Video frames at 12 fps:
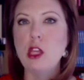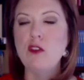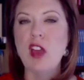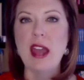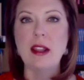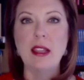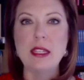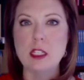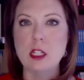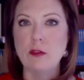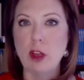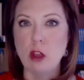You've got a
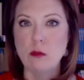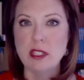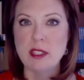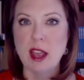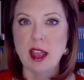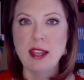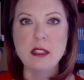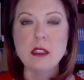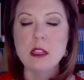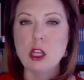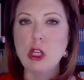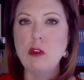list of home
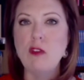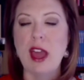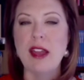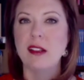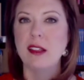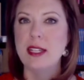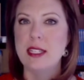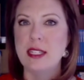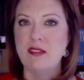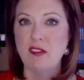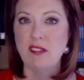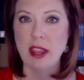designs. You've got a
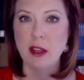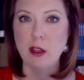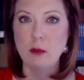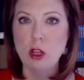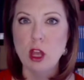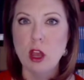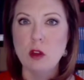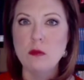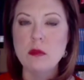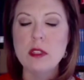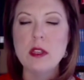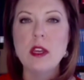list of available
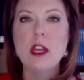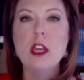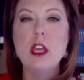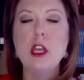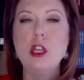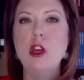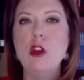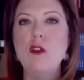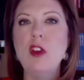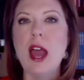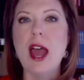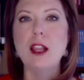homes.
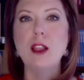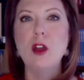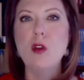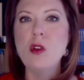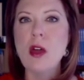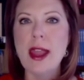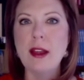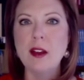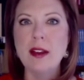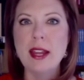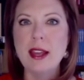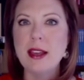You've got local
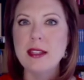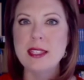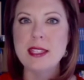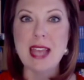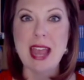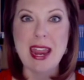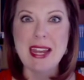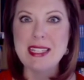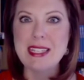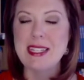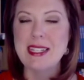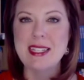area
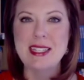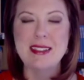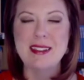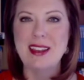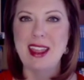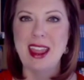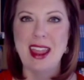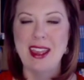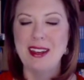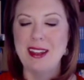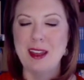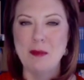sites
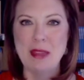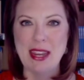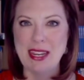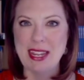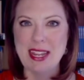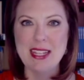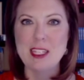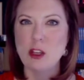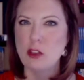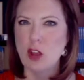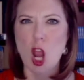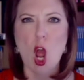and amenities.
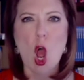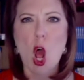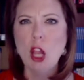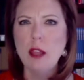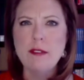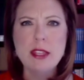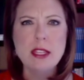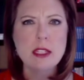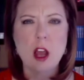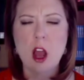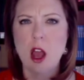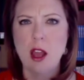So you've got all of
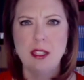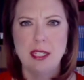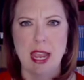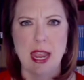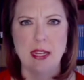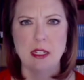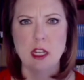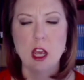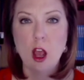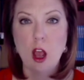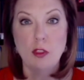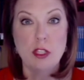this content
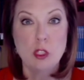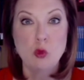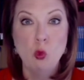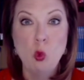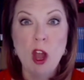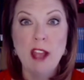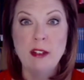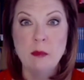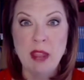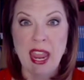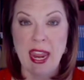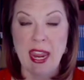on this
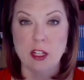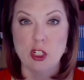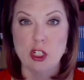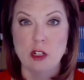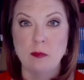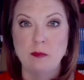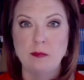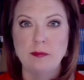one page.